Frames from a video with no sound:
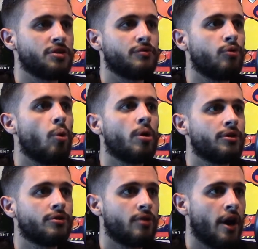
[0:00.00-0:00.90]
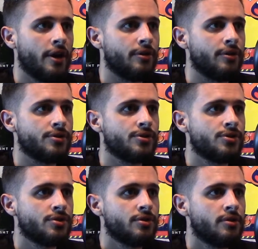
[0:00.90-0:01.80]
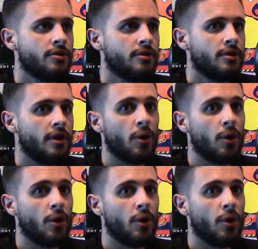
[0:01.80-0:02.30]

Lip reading: for the writers, it